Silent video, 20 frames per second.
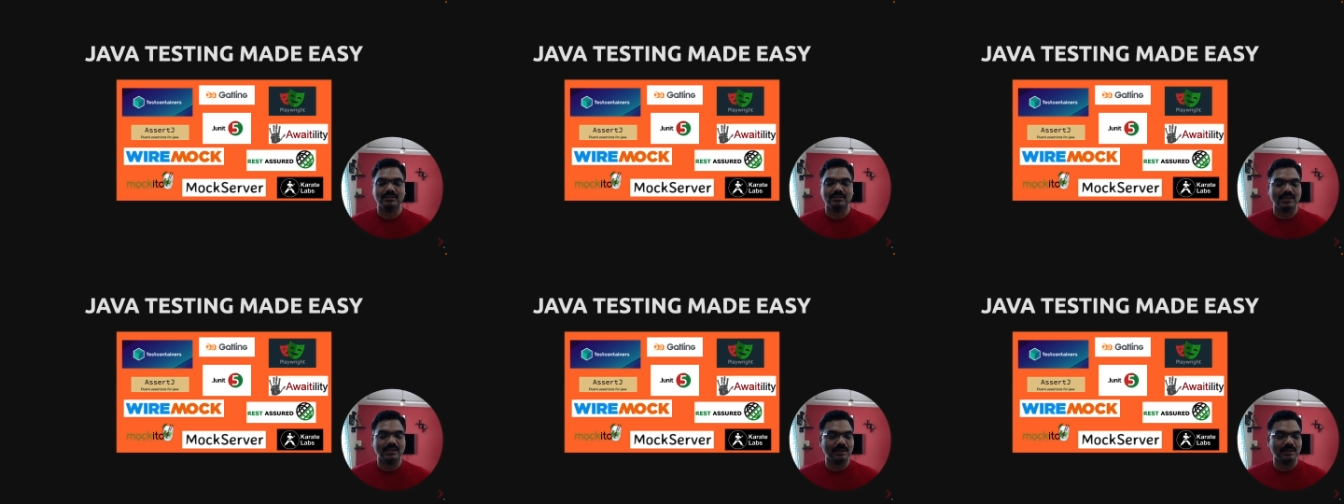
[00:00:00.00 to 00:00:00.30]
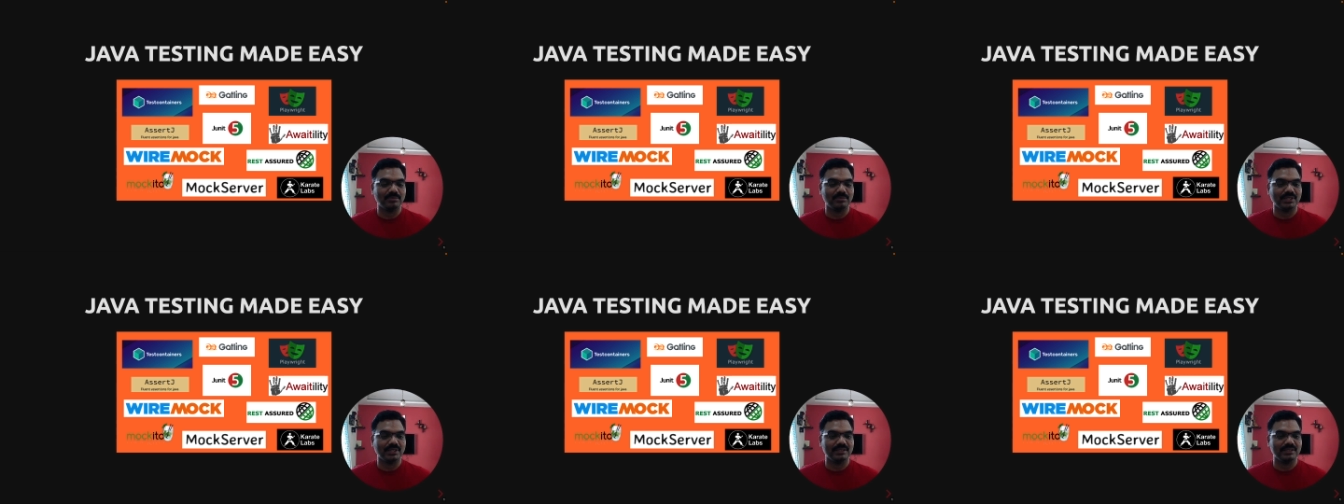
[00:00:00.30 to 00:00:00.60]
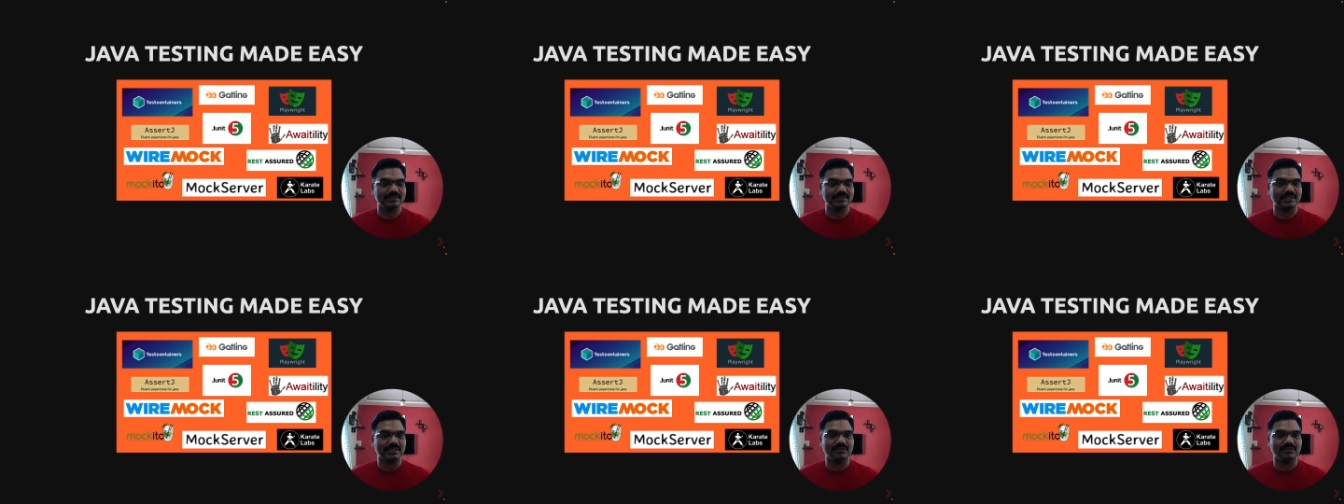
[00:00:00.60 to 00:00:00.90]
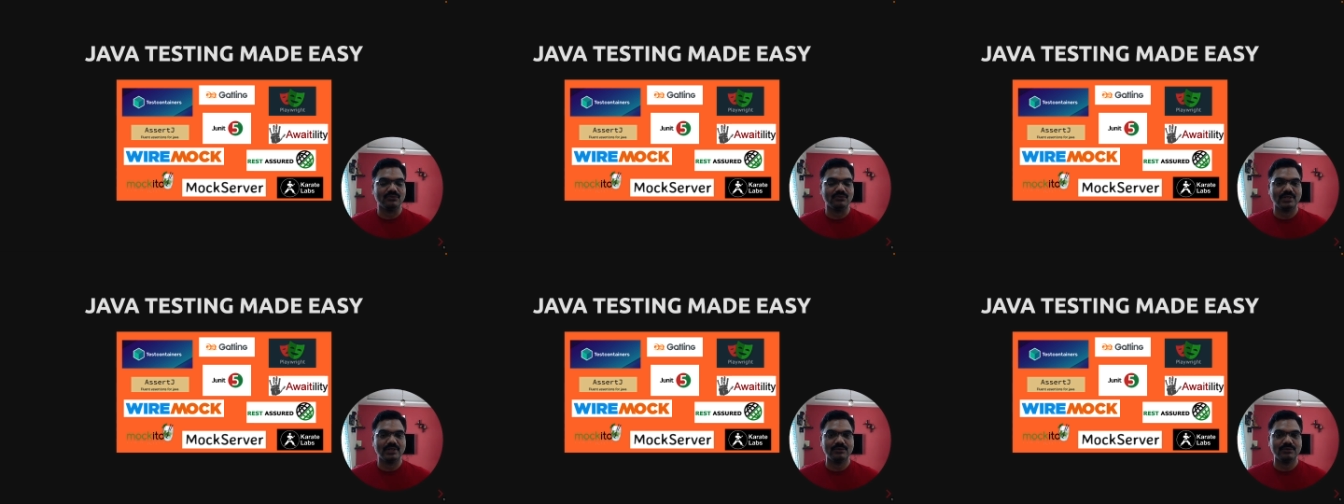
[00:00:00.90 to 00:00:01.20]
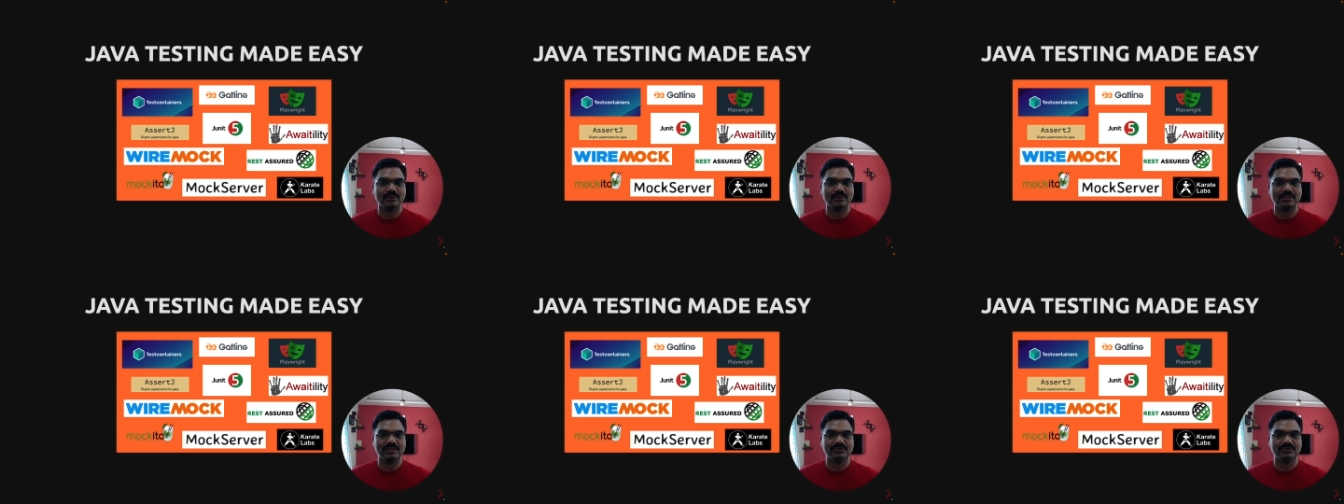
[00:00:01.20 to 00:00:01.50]
libraries and
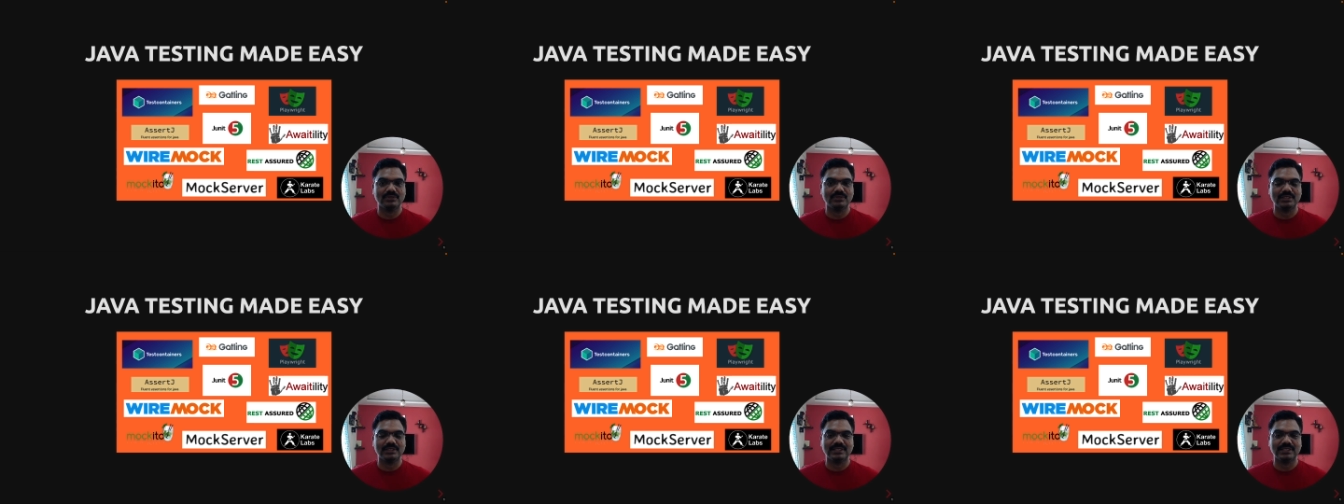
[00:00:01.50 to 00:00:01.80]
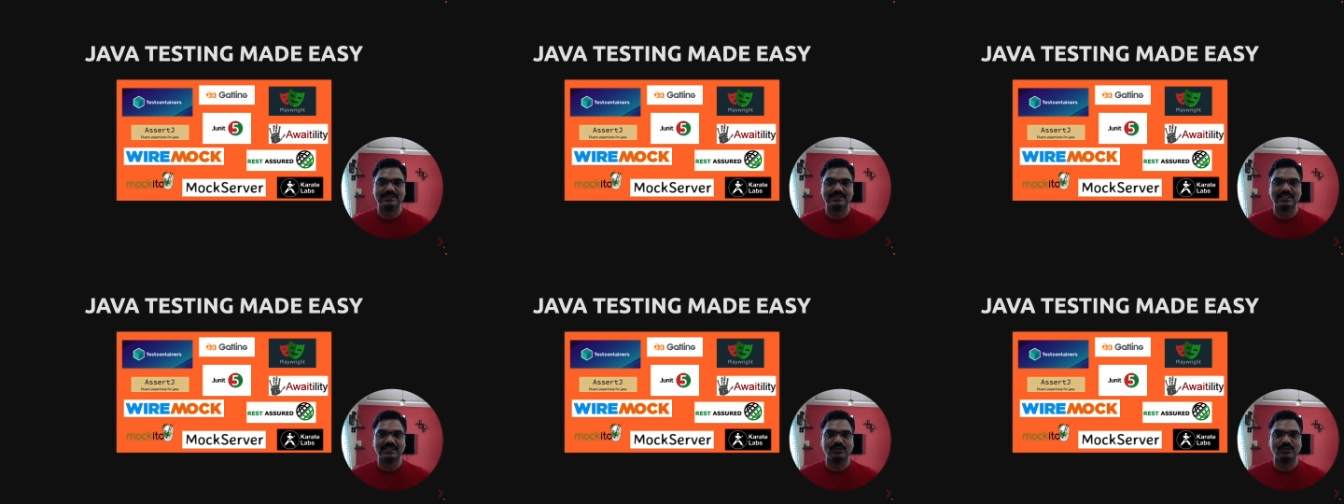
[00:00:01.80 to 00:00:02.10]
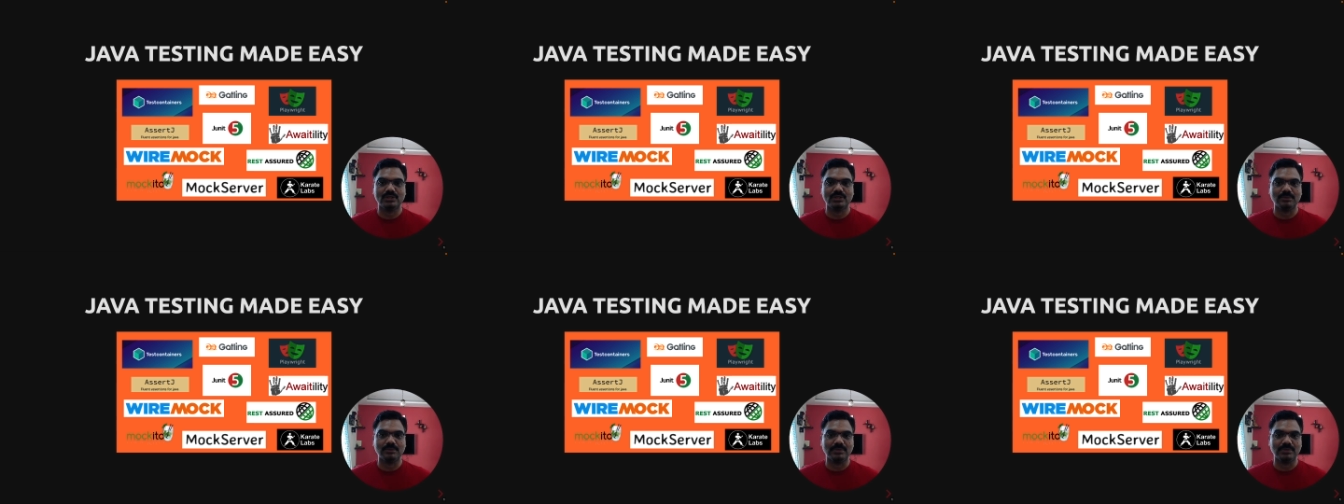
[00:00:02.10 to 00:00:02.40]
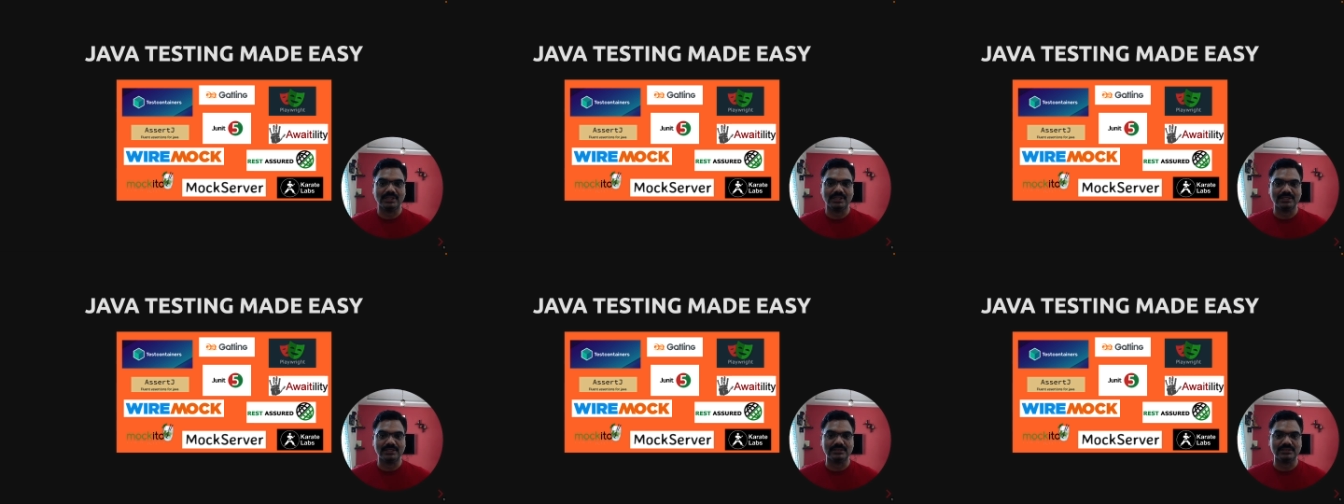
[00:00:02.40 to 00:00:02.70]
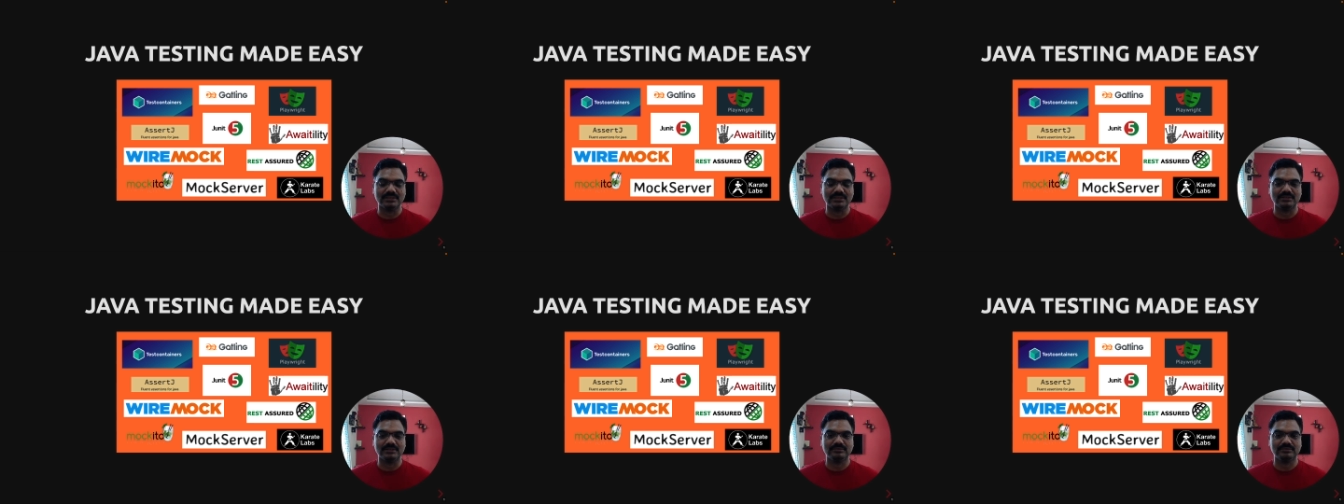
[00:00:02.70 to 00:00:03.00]
frameworks for testing your application.